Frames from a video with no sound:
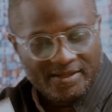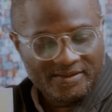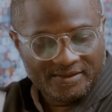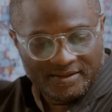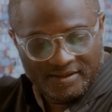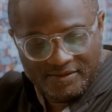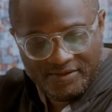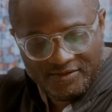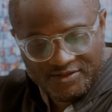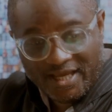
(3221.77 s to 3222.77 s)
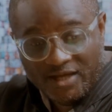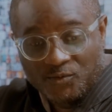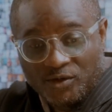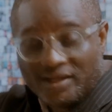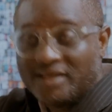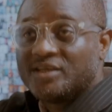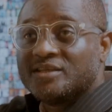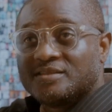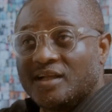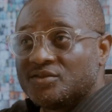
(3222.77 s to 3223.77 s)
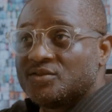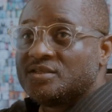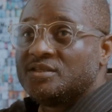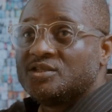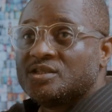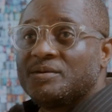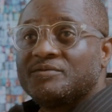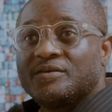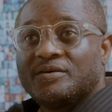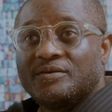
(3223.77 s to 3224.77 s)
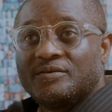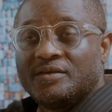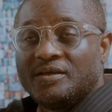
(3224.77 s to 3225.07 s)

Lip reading: The second one, and you can start to see some of the